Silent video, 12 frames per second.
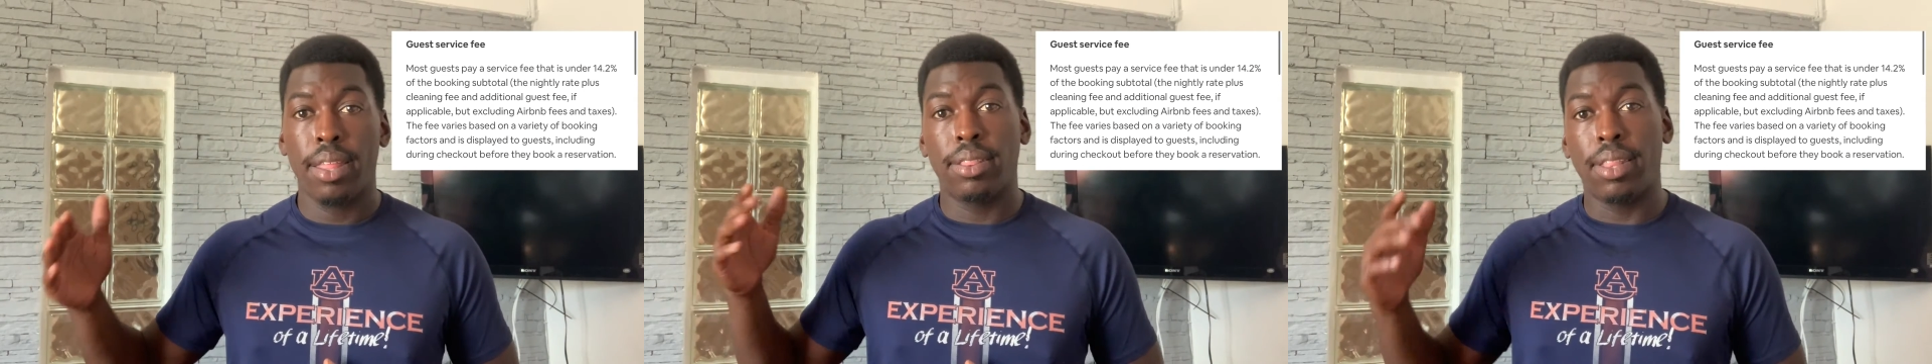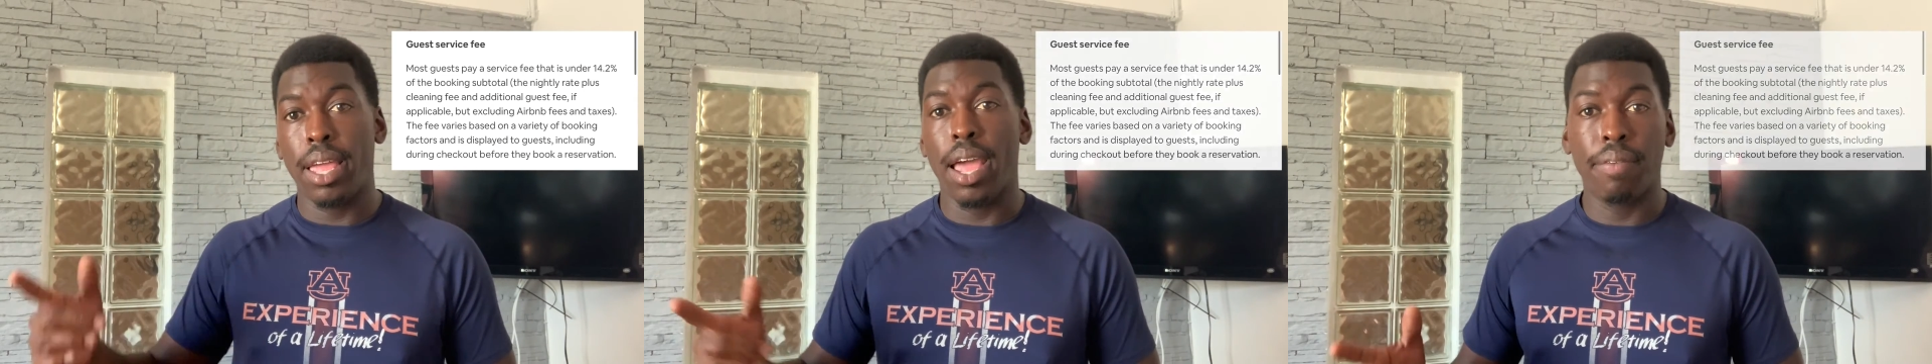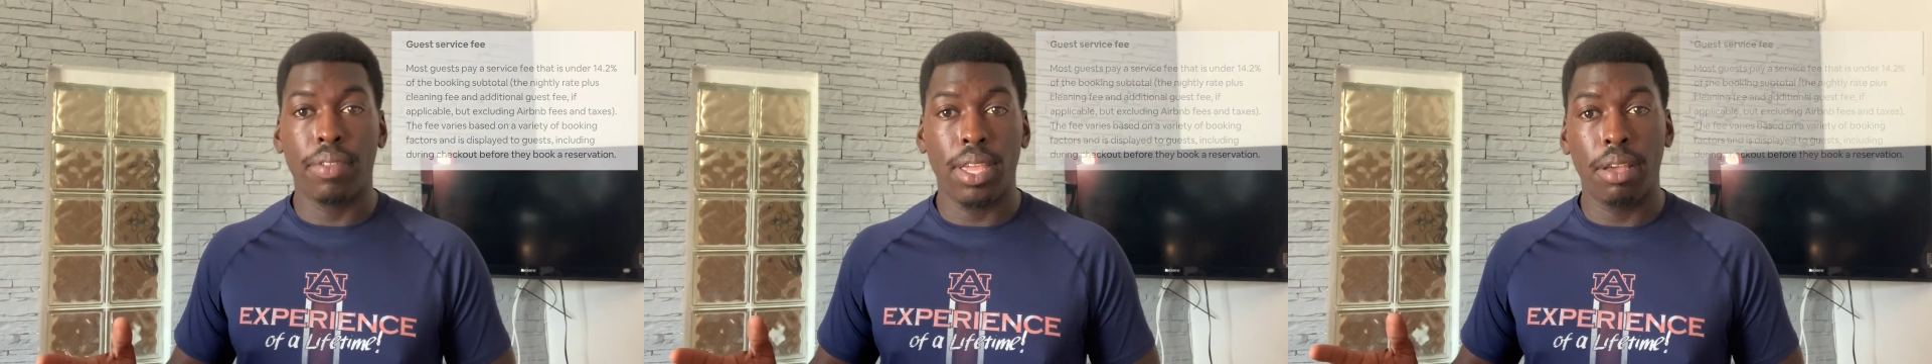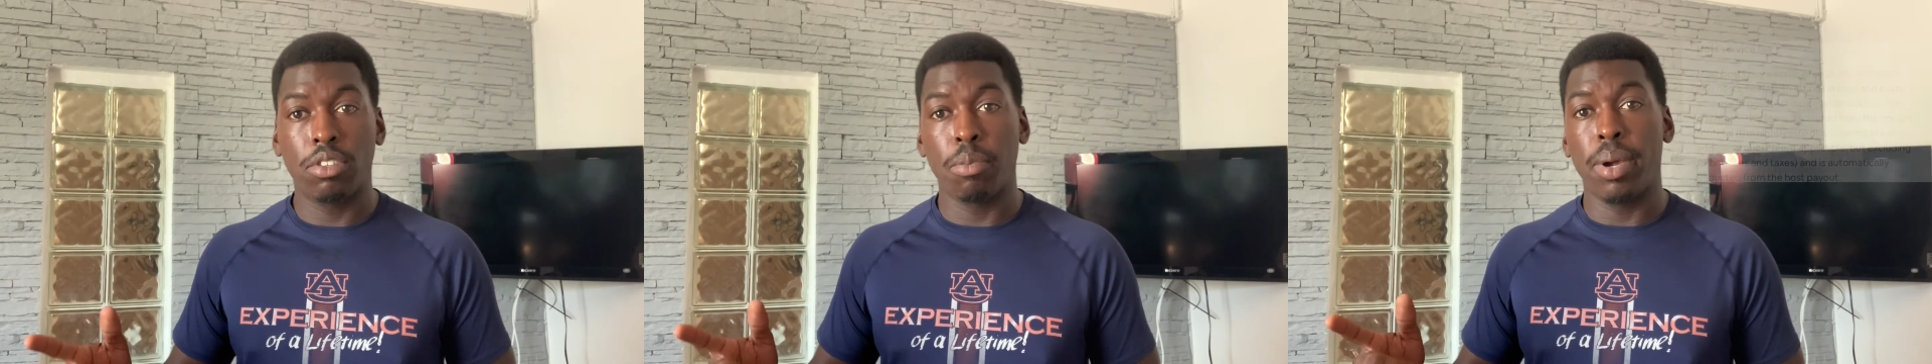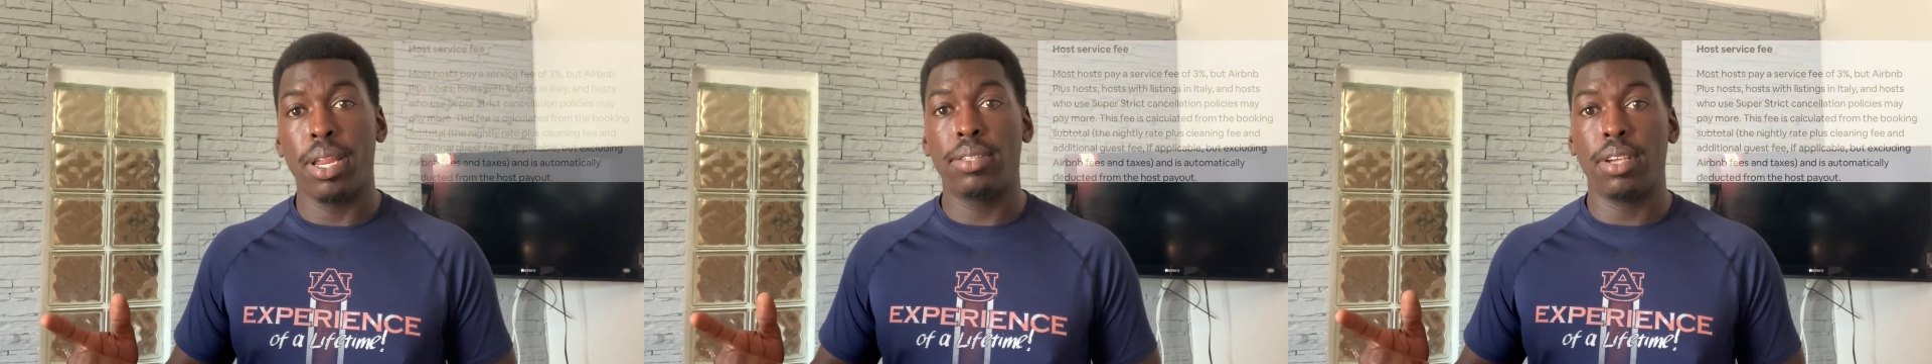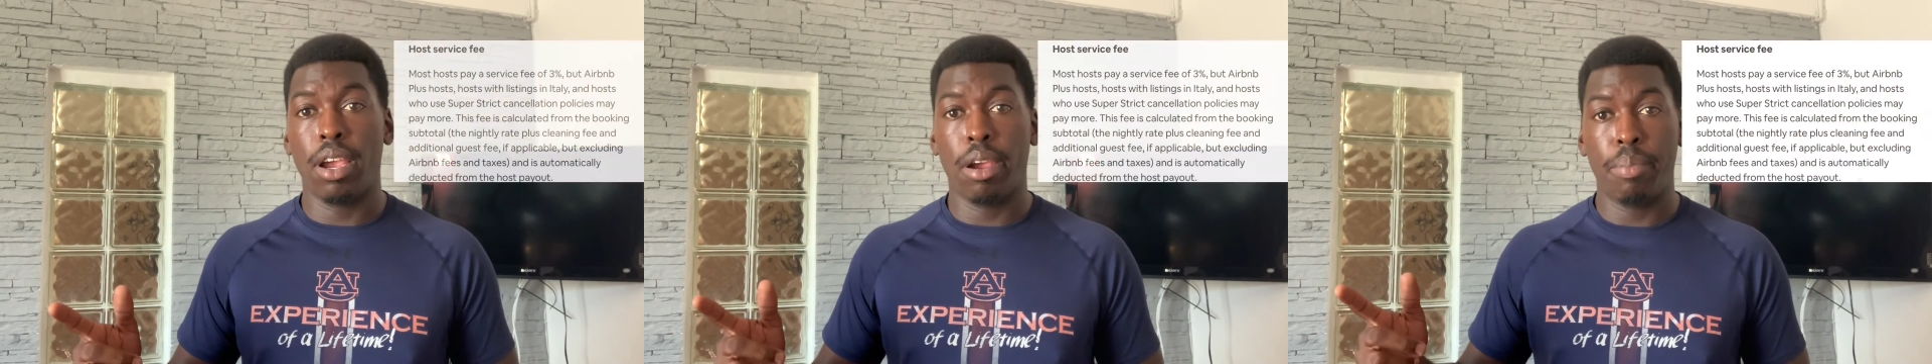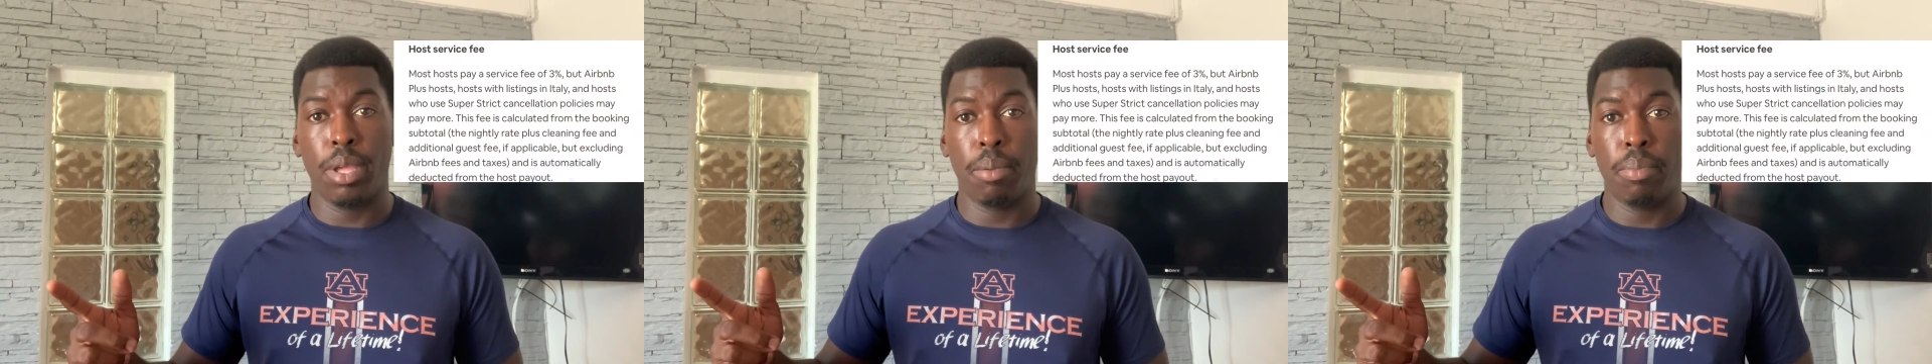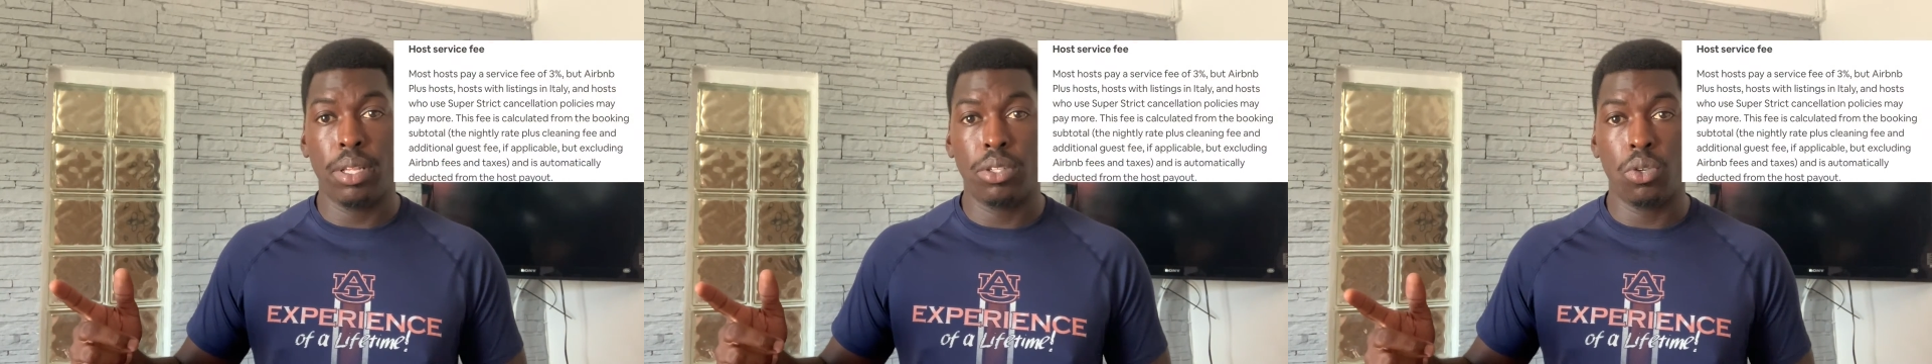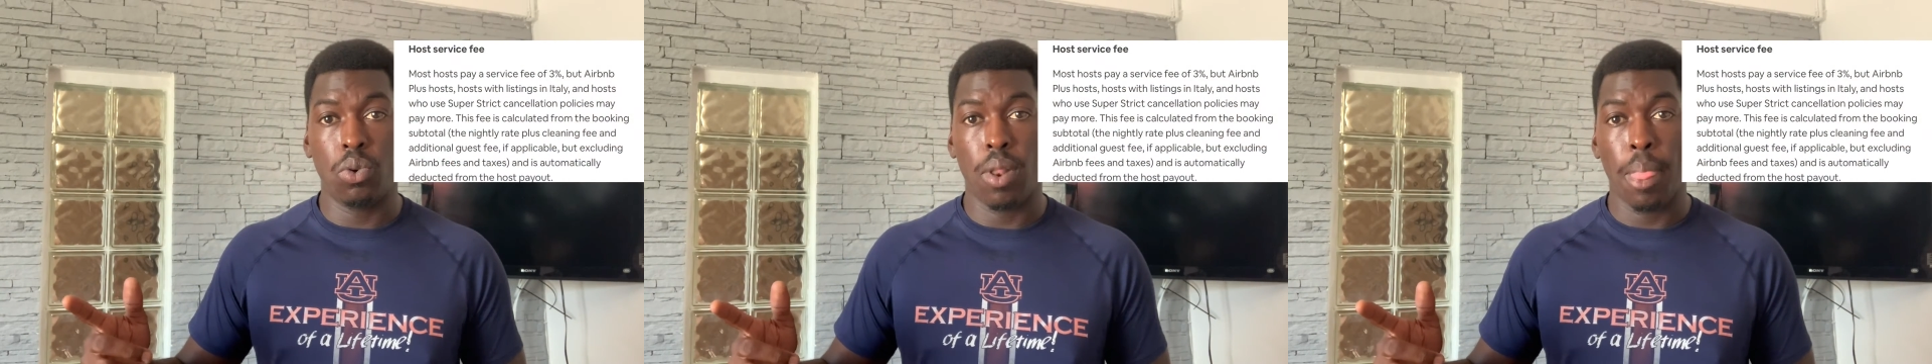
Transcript: they have to give some money to Airbnb too.